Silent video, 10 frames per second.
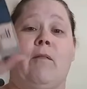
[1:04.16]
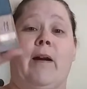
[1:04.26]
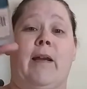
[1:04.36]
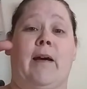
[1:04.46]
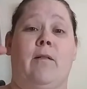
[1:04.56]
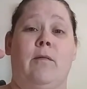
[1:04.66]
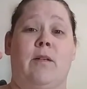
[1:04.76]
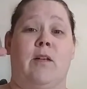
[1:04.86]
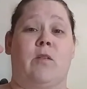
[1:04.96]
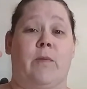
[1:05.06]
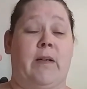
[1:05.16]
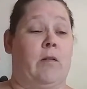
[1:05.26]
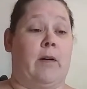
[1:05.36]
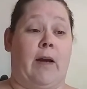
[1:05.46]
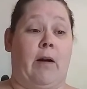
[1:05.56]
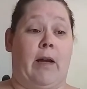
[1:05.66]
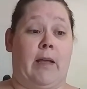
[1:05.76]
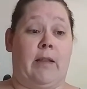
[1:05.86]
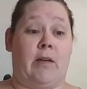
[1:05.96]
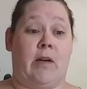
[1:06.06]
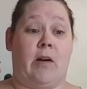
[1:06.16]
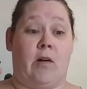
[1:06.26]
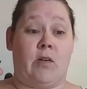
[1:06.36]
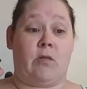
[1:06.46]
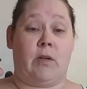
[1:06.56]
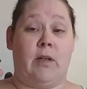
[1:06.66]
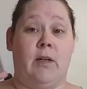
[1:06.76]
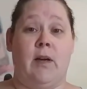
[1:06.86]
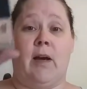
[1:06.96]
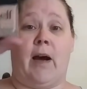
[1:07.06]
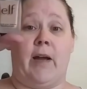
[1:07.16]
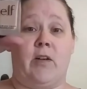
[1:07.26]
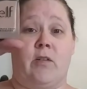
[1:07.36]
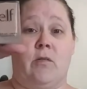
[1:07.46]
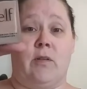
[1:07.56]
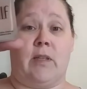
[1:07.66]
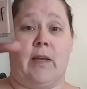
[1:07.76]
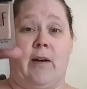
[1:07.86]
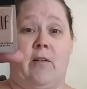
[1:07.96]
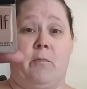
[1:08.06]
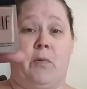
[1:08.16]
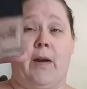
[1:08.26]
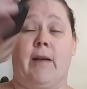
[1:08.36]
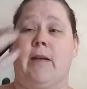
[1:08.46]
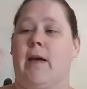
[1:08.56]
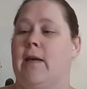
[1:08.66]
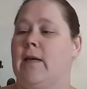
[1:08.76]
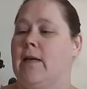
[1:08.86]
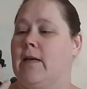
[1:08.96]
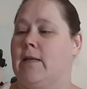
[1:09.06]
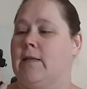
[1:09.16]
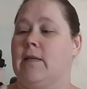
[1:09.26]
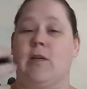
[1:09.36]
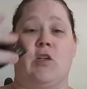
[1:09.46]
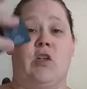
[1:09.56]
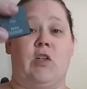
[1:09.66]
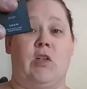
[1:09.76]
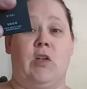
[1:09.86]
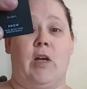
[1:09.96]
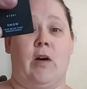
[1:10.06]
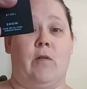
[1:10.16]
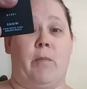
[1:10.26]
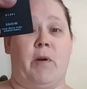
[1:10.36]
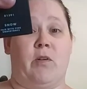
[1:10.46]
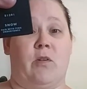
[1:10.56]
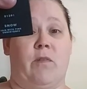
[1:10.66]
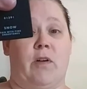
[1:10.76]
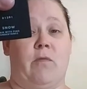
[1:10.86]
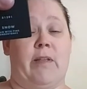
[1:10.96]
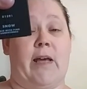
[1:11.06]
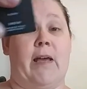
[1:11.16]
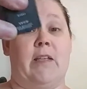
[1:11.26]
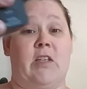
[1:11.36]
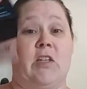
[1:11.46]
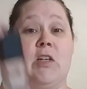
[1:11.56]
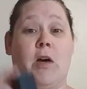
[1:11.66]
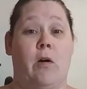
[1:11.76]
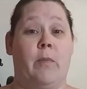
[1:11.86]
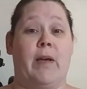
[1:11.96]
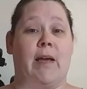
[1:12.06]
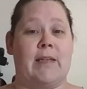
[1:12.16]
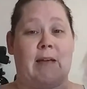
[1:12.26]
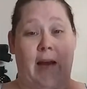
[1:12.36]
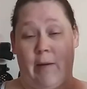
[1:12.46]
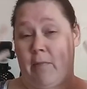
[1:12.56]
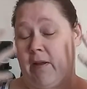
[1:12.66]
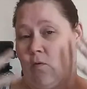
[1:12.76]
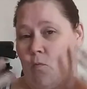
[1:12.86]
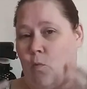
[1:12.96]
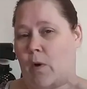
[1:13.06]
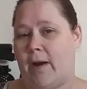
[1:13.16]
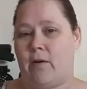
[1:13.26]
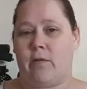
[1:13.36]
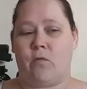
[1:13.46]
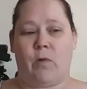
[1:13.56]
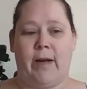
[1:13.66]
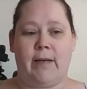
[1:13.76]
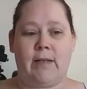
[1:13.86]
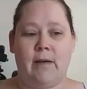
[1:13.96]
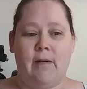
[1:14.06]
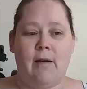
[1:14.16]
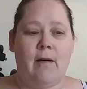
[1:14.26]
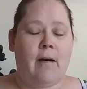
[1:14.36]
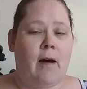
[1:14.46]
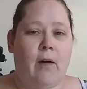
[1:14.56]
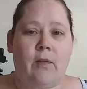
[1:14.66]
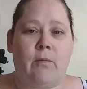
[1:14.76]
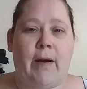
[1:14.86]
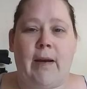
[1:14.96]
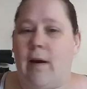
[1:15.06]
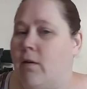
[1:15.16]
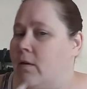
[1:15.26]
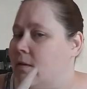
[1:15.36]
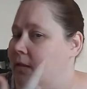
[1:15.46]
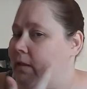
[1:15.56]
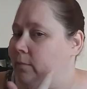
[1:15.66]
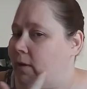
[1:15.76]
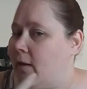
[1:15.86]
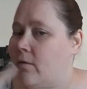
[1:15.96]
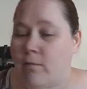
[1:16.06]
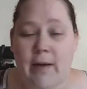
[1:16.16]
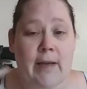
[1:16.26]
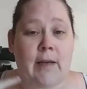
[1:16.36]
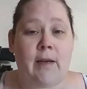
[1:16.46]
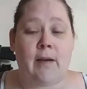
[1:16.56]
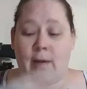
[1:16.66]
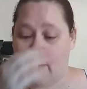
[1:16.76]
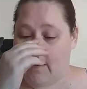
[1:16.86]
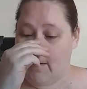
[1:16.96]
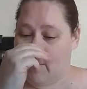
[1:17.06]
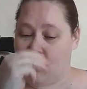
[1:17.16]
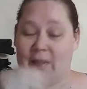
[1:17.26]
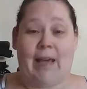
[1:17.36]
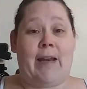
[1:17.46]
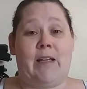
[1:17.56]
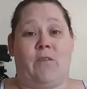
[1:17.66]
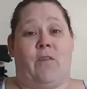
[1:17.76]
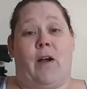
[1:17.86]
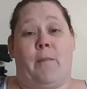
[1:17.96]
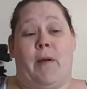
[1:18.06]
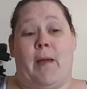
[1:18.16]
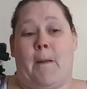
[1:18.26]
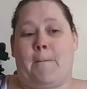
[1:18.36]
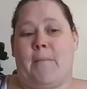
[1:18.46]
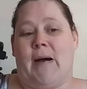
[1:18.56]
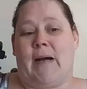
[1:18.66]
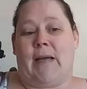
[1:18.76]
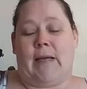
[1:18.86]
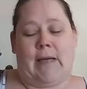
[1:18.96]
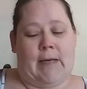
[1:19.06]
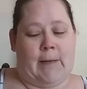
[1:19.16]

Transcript: Right now, since we don't carry it in, the, in our store, I just use the e.l.f. brand and it is snow. I'm not sure if you can read that. It's snow because I am like whiter than white. Although right now you can see I'm kind of red. But that is from my